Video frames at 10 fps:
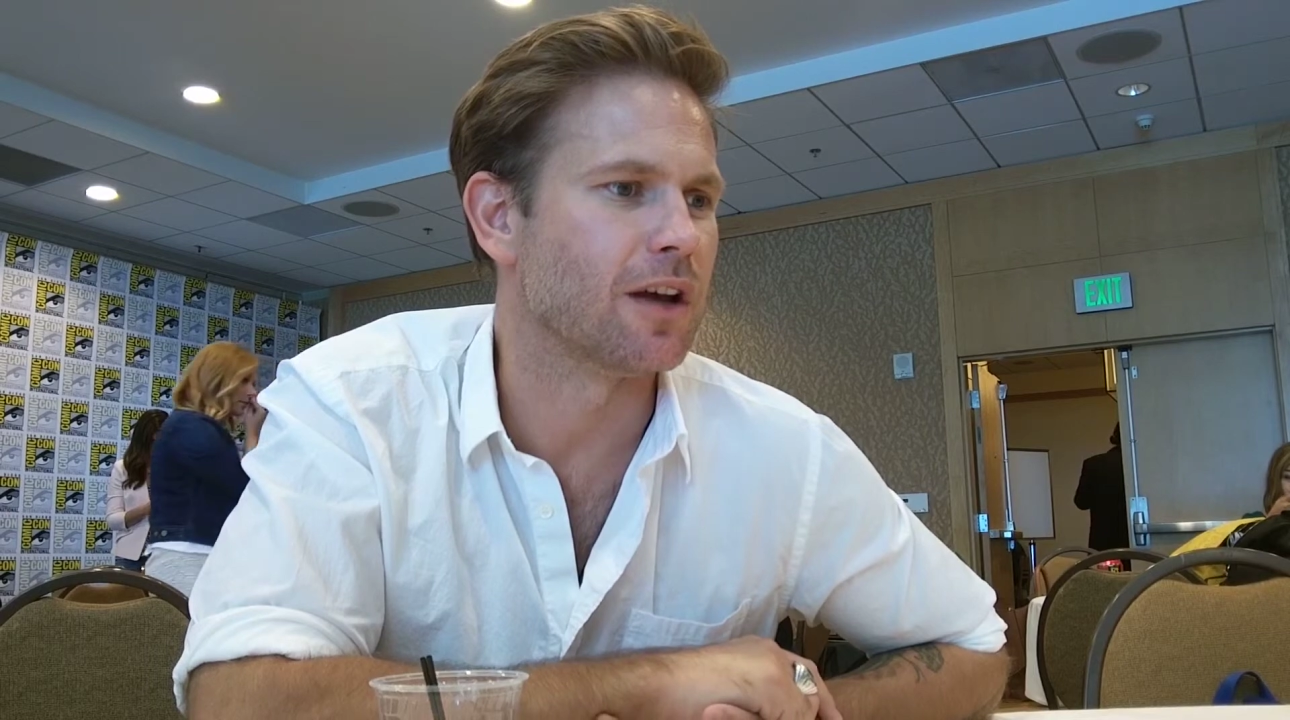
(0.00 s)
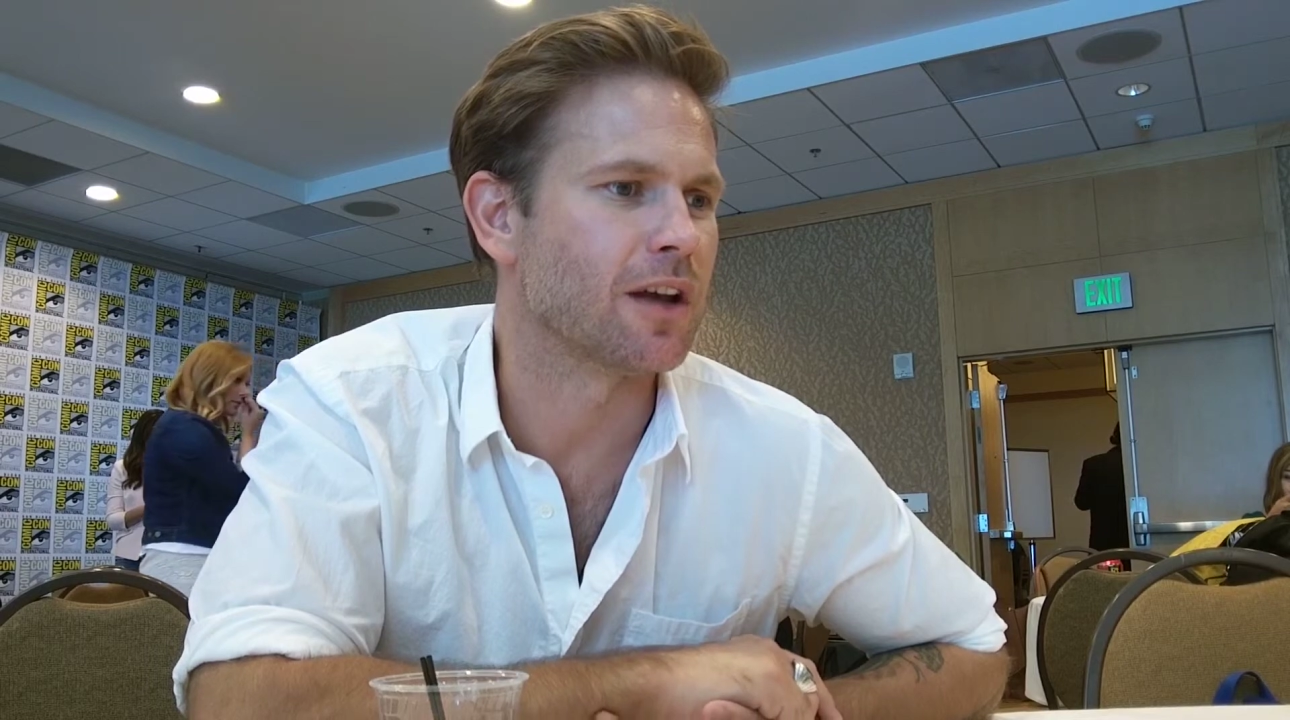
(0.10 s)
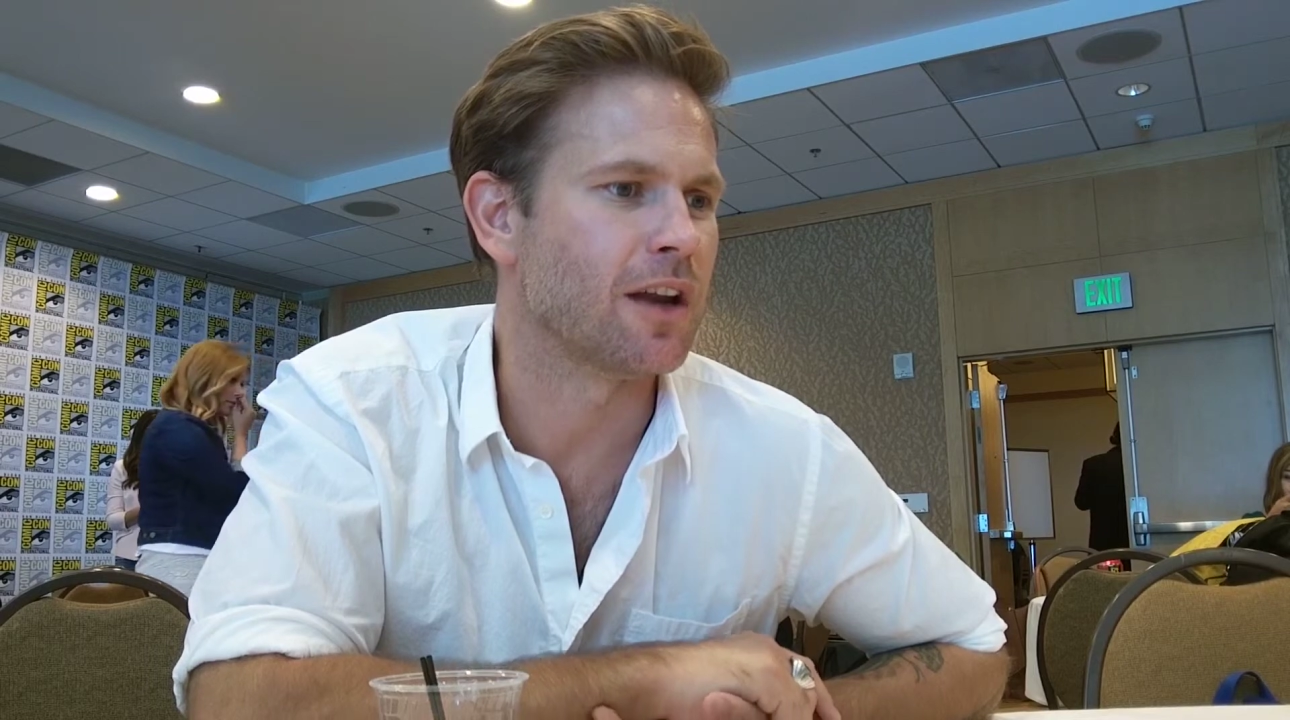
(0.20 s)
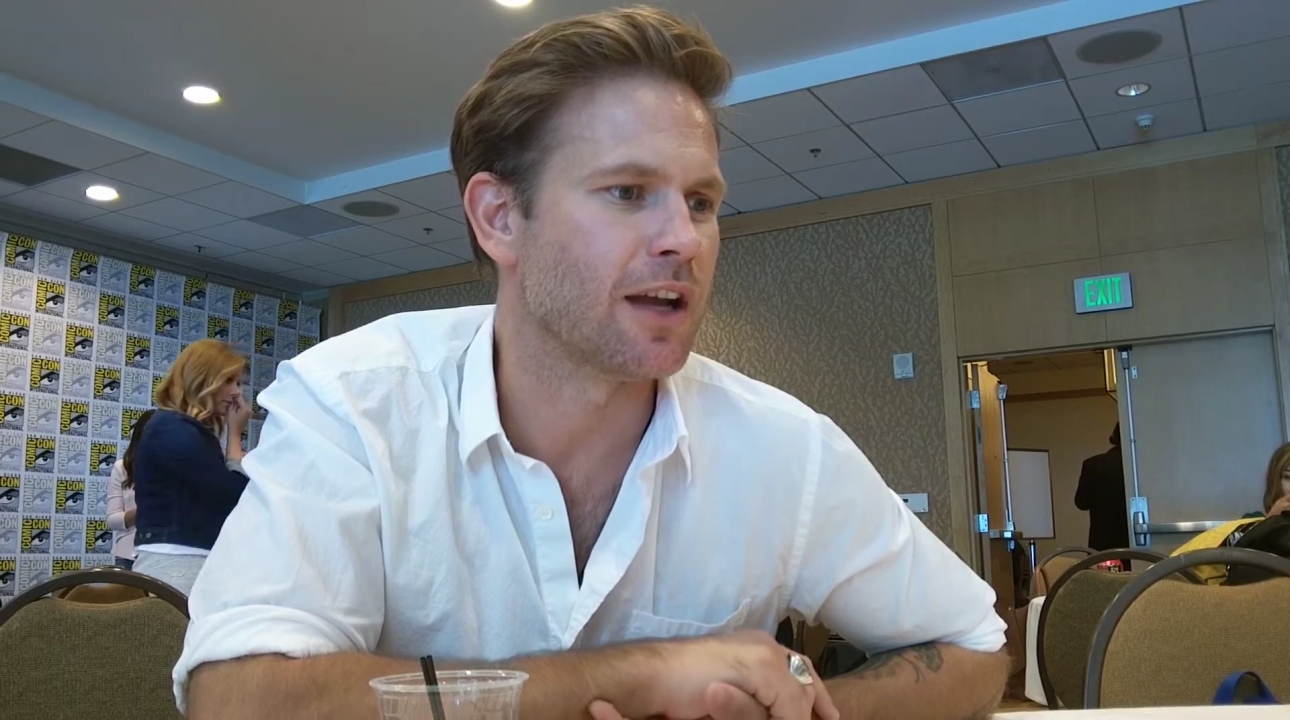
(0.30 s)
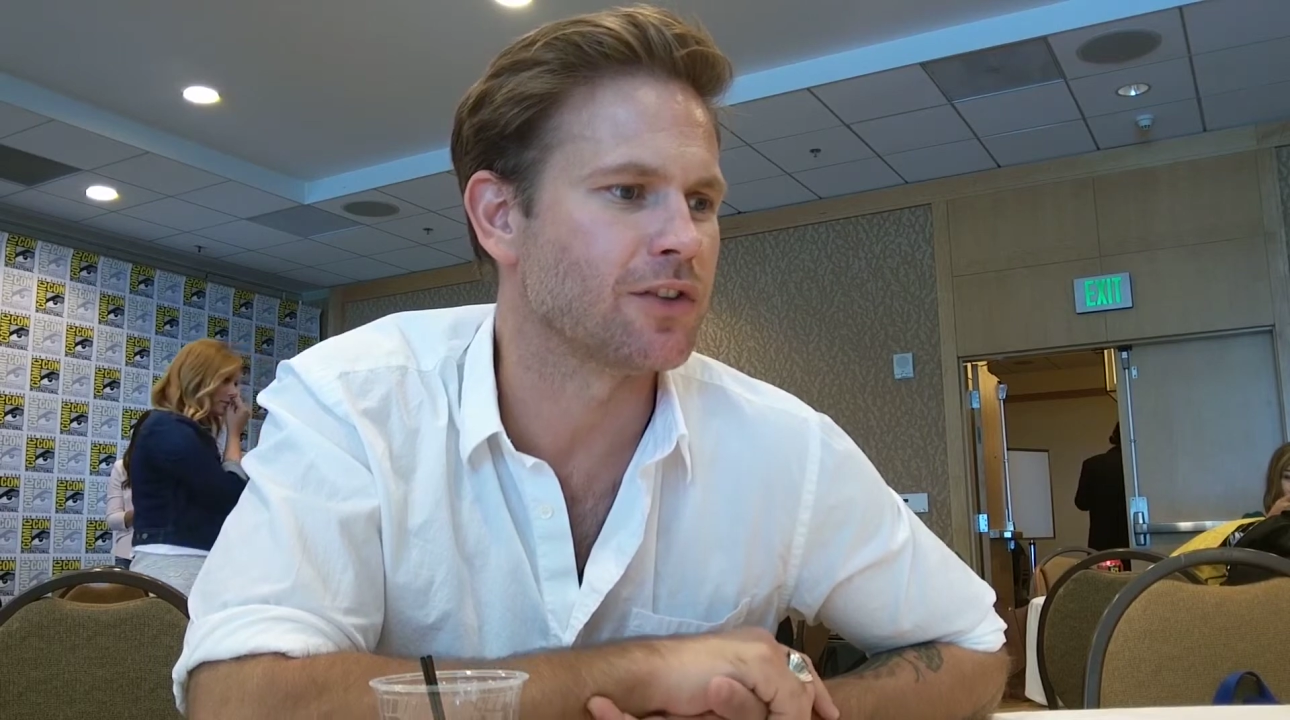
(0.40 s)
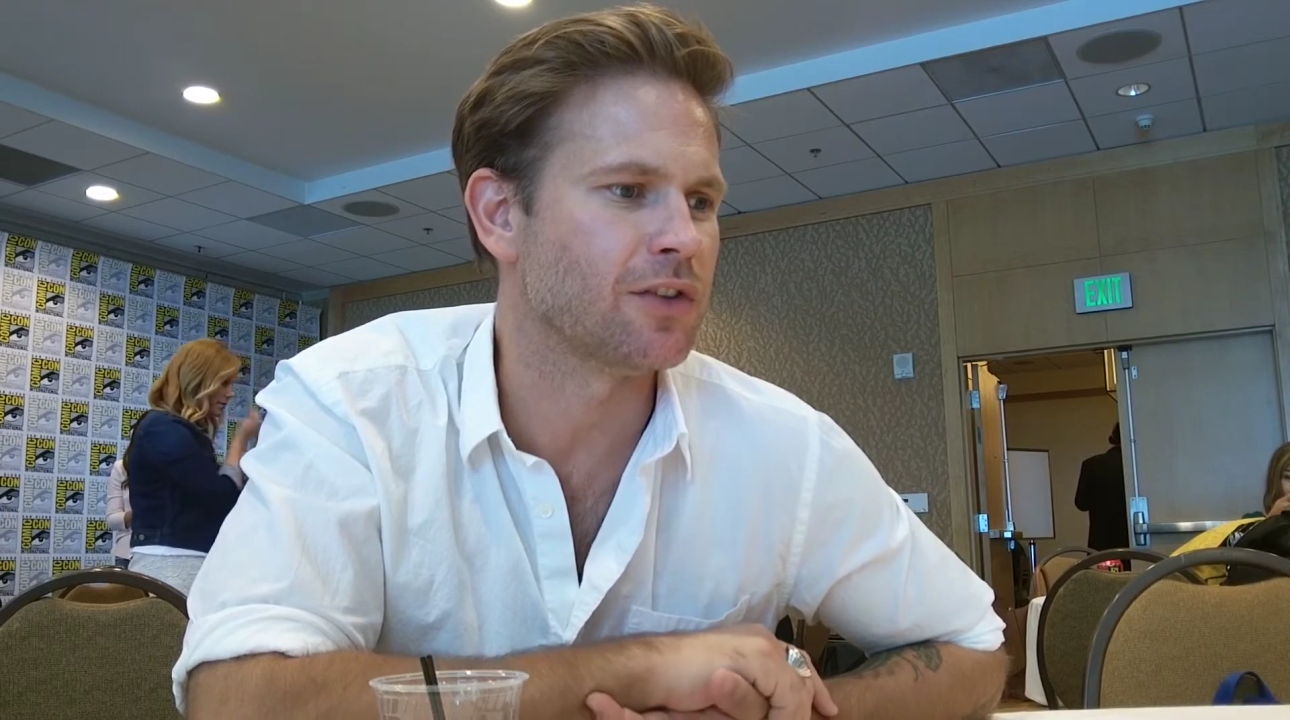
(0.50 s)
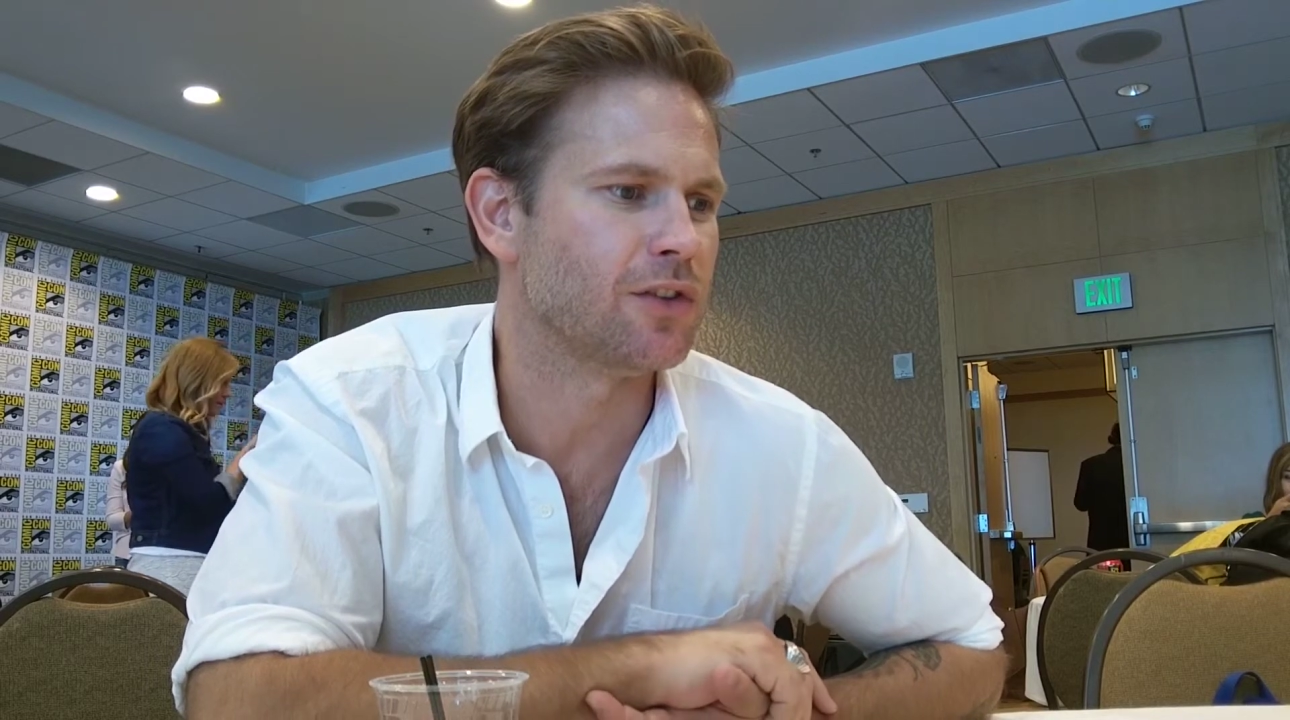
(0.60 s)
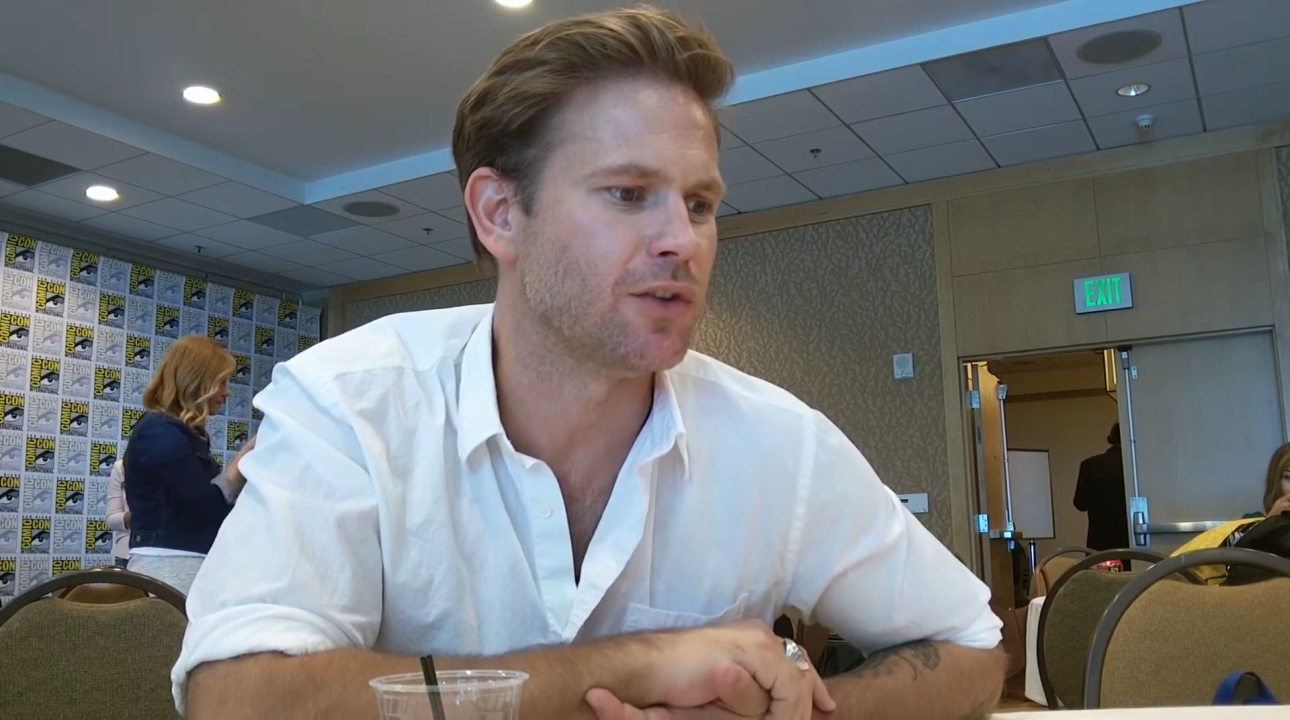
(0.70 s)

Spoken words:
connection